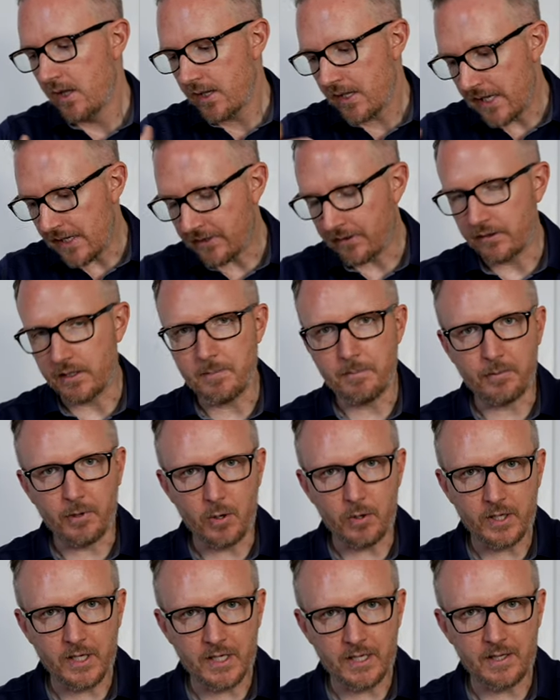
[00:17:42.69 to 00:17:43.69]
easily
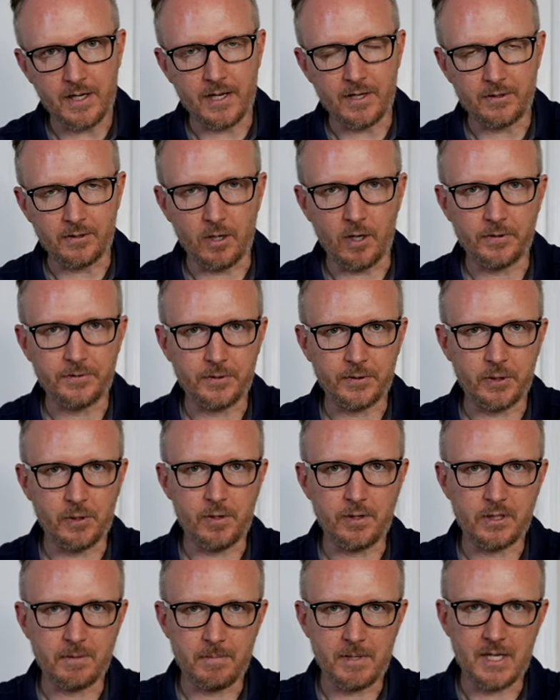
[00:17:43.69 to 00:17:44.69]
broken, and it's also
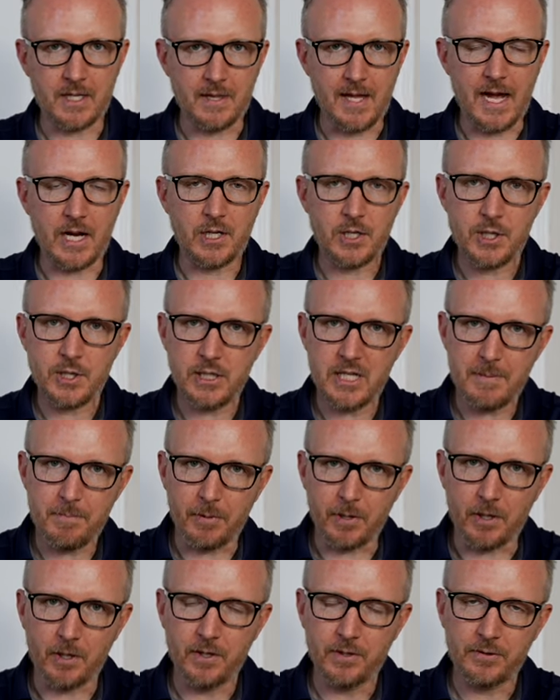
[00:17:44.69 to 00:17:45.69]
going to be a lot
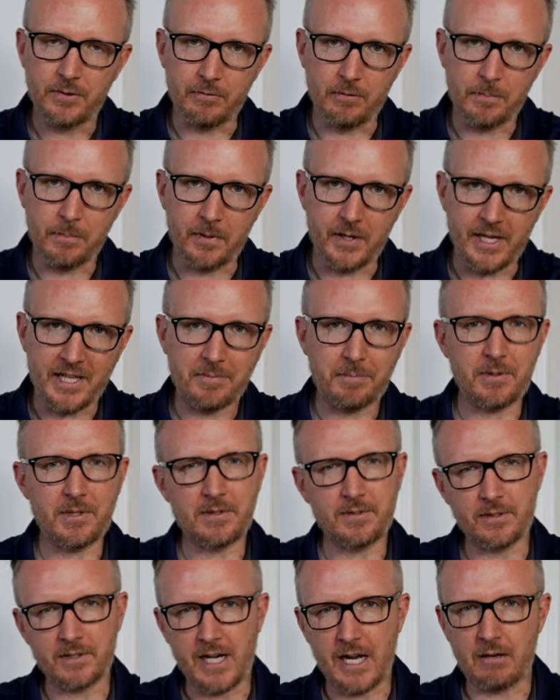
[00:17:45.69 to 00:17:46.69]
cheaper to replace, but you
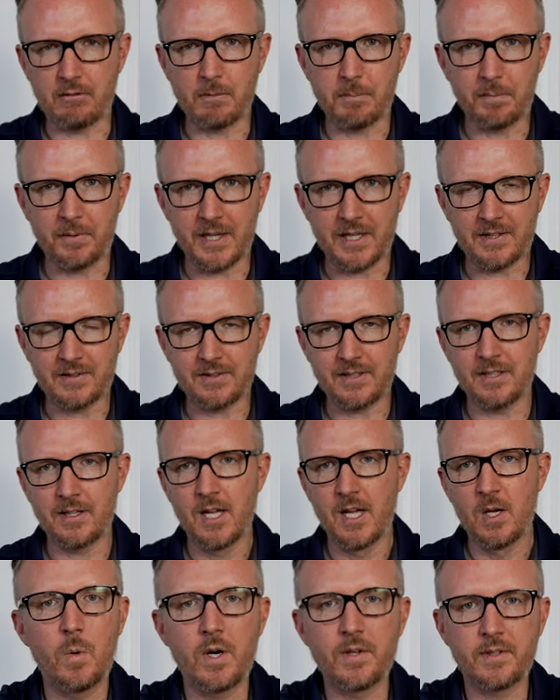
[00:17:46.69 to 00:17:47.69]
still gotta replace it.
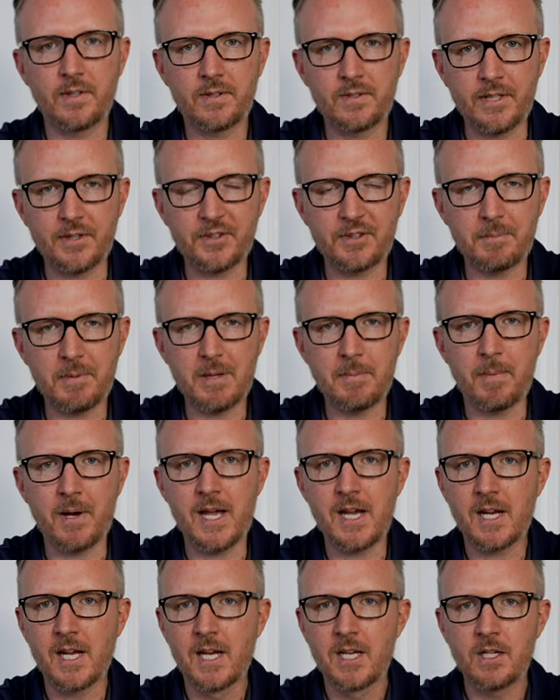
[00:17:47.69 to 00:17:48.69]
Whereas a single speed
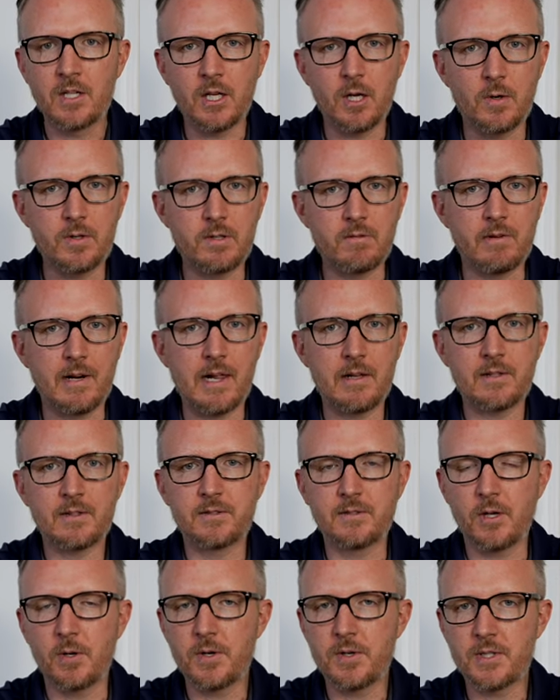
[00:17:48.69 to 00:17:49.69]
bike, no
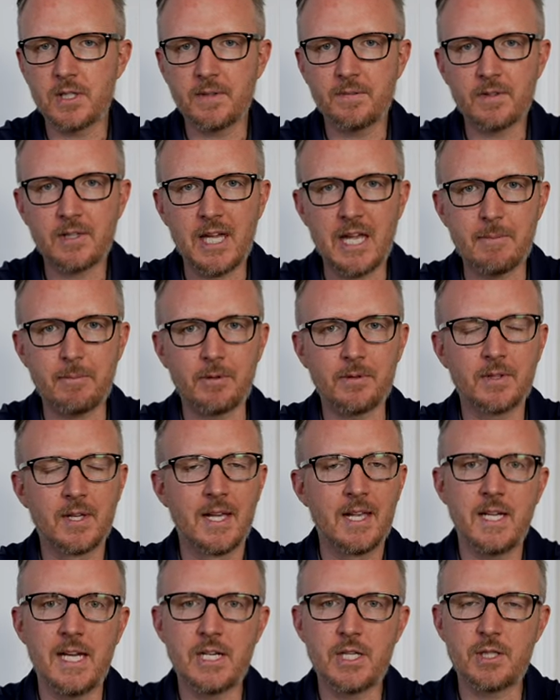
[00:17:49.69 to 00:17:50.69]
derailleurs, no shift cables.
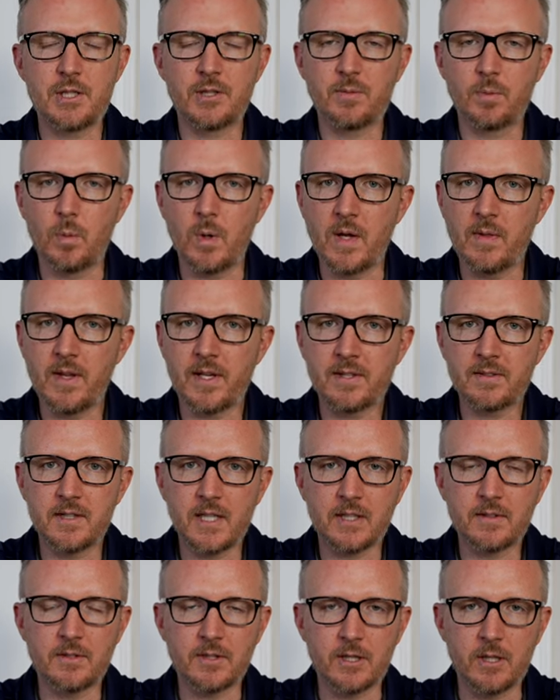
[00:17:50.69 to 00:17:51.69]
It's just one less
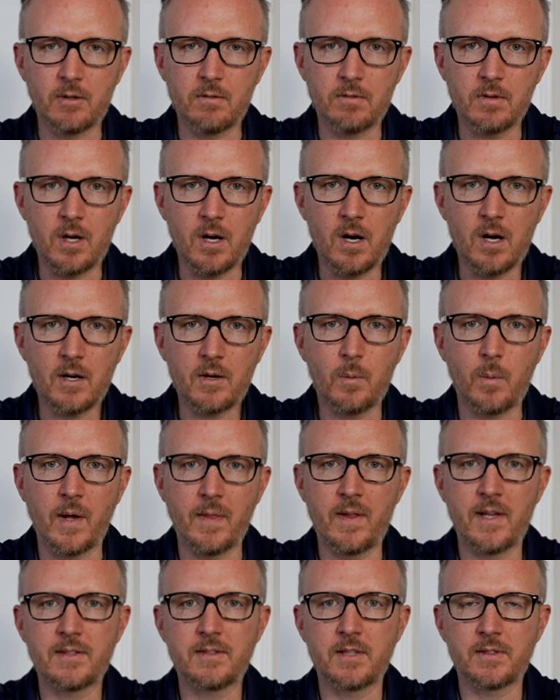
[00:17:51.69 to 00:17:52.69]
thing to go wrong,
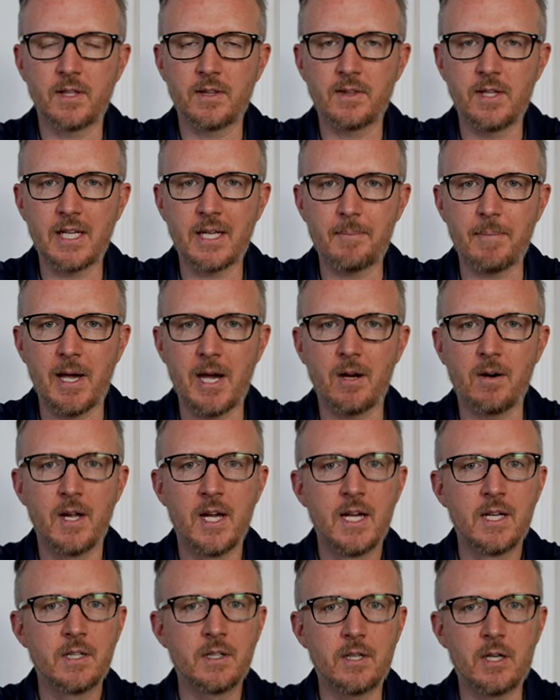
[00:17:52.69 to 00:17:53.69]
one less thing to think about.
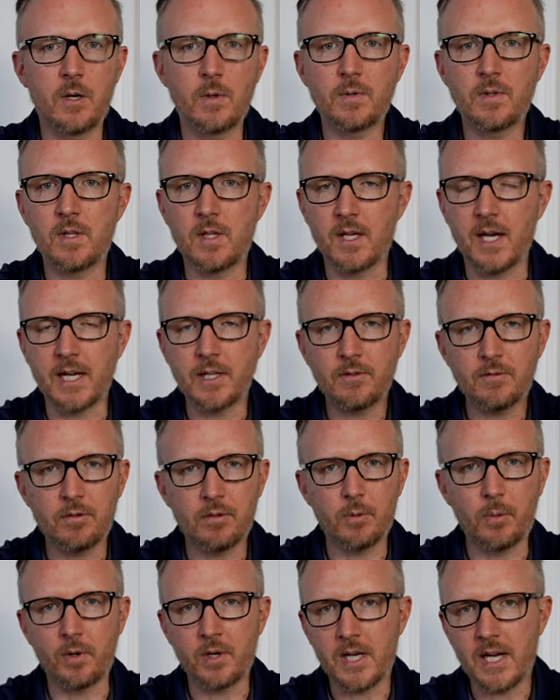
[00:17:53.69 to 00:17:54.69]
No
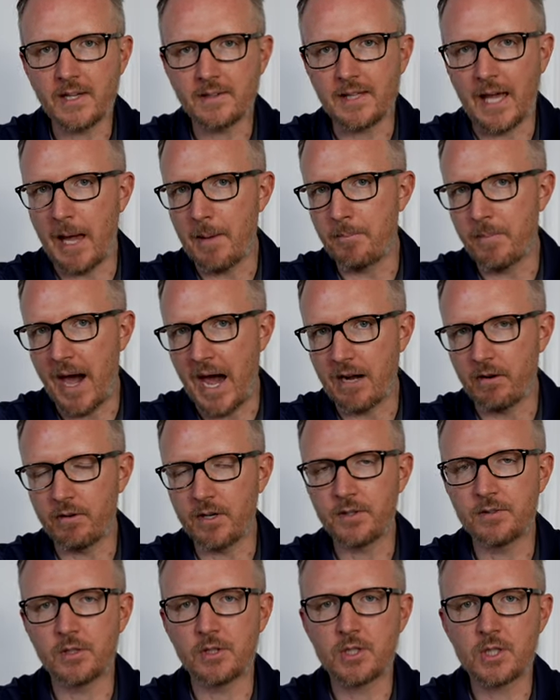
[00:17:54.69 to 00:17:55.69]
DI2 or ETAP
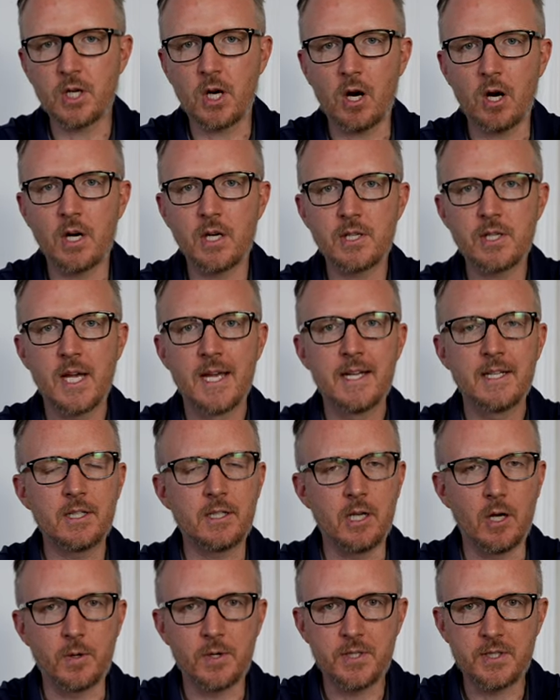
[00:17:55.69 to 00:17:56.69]
batteries to charge,
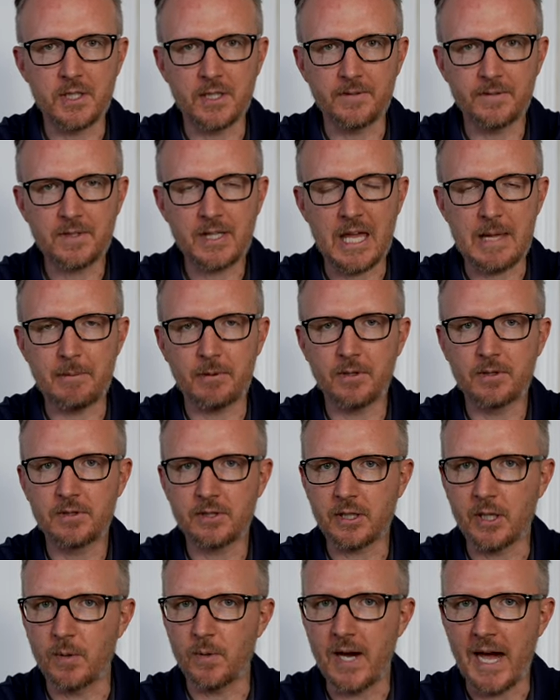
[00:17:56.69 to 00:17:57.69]
no shift cables
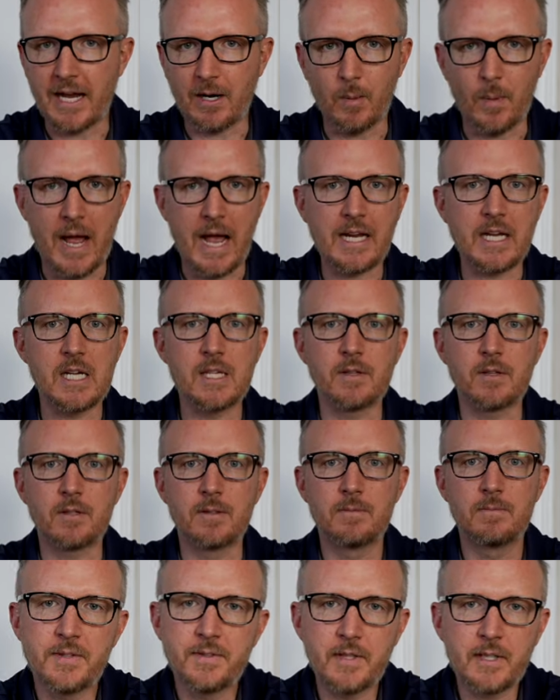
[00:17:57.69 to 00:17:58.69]
to go out of whack either.
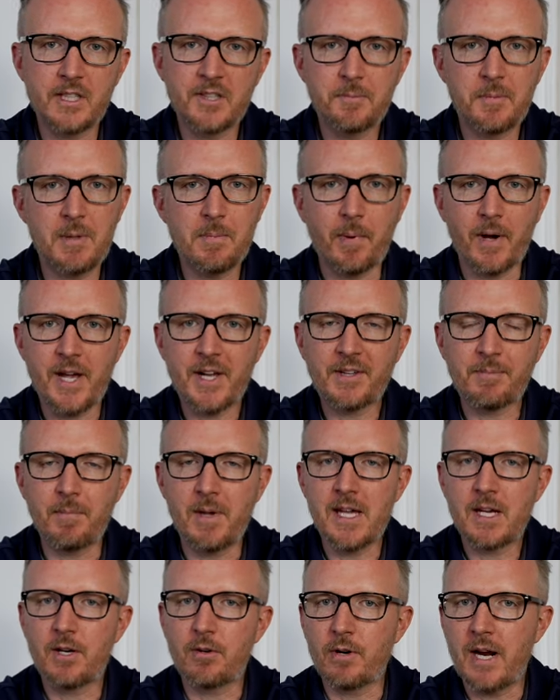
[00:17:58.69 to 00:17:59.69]
Single speed bikes
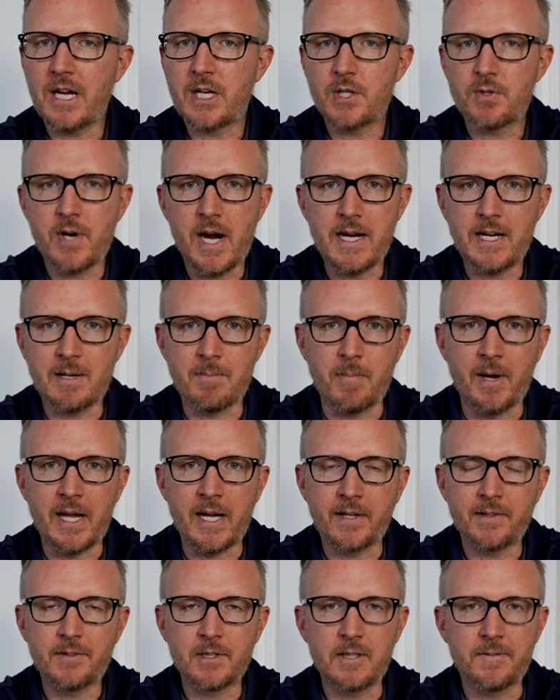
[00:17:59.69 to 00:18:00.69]
make great training
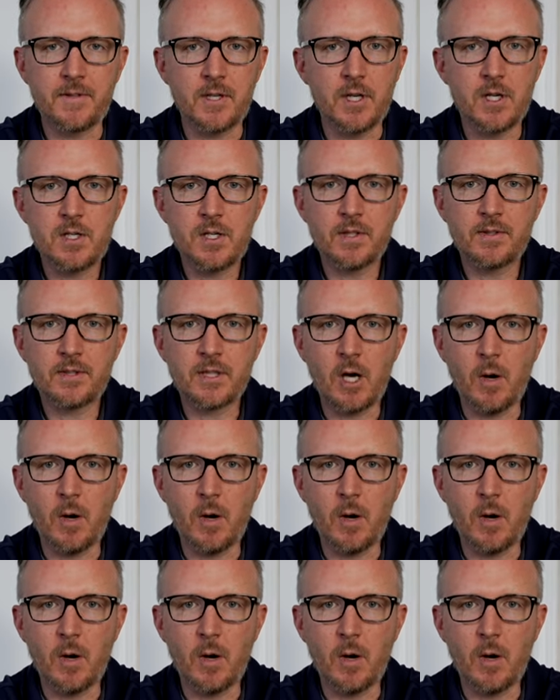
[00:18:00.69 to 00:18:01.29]
bikes. If you're just